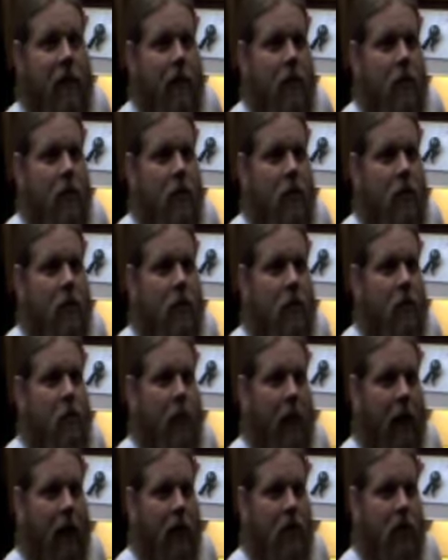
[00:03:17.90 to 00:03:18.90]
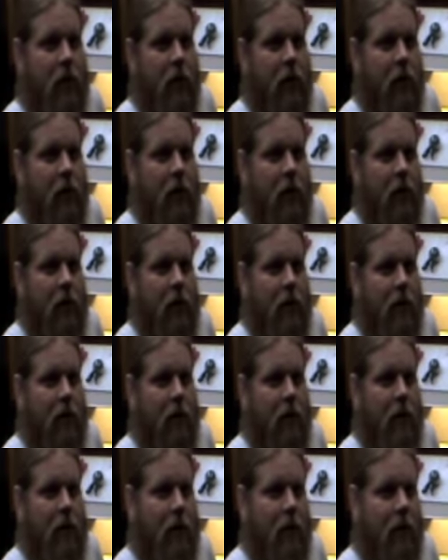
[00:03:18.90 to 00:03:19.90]
that you use a spatula when
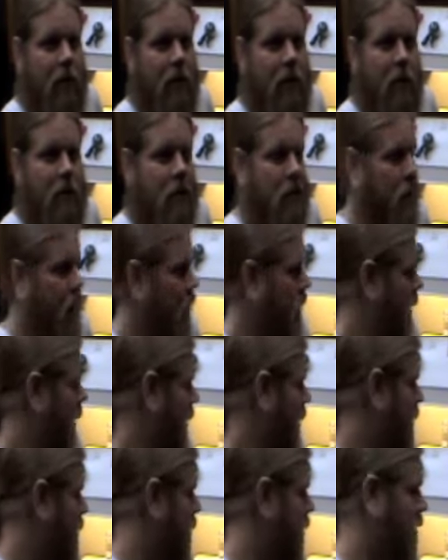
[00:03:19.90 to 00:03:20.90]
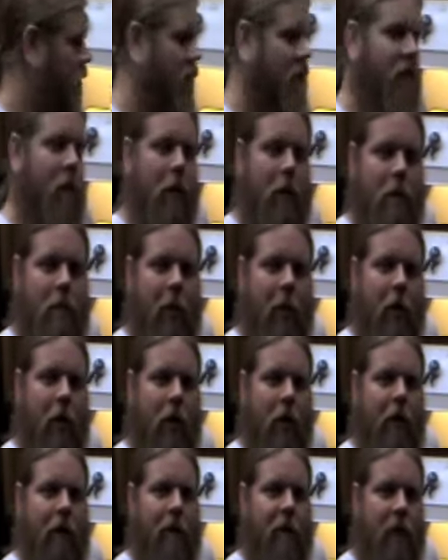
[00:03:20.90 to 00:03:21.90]
cooking because you can avoid
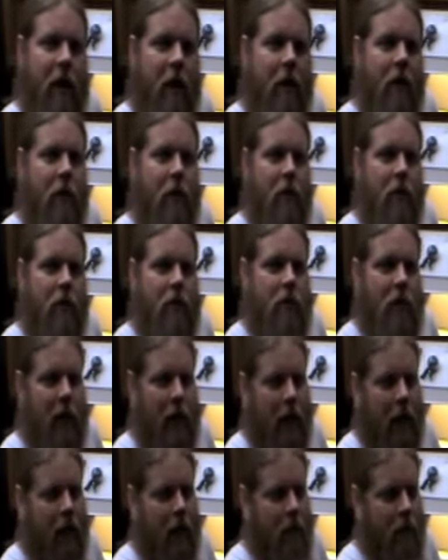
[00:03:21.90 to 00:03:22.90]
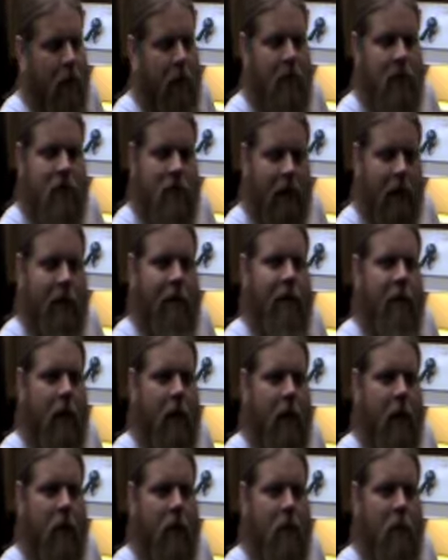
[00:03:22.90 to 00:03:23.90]
burning your fingers and maybe setting
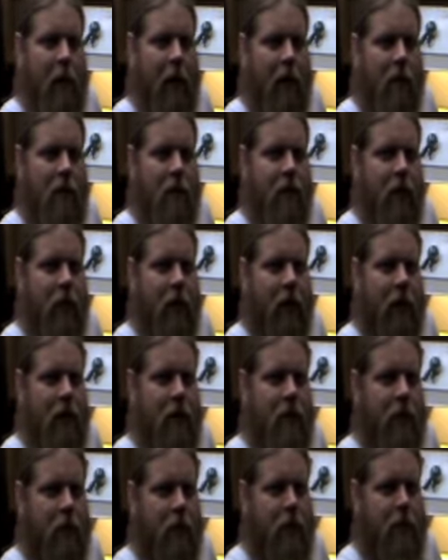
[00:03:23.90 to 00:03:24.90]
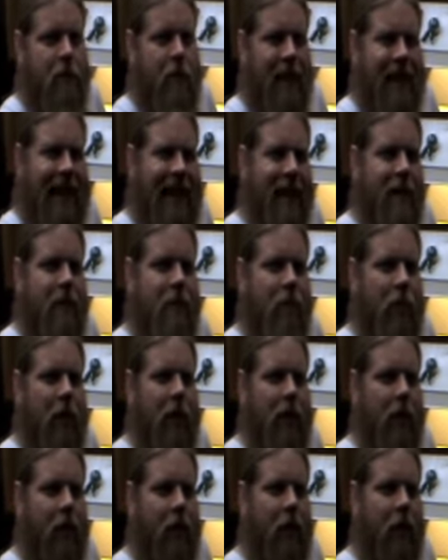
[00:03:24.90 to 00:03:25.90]
fire to parts of your house that you hadn't
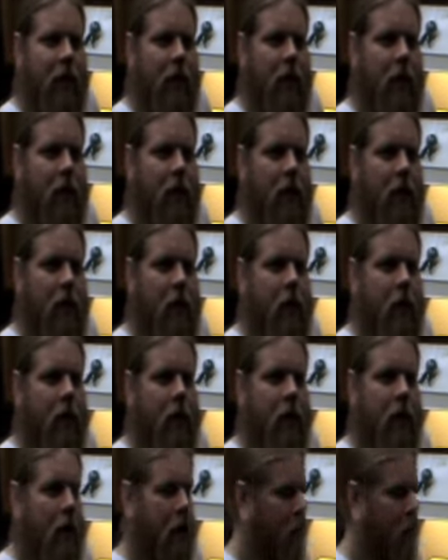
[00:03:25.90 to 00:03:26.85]
really intended on doing.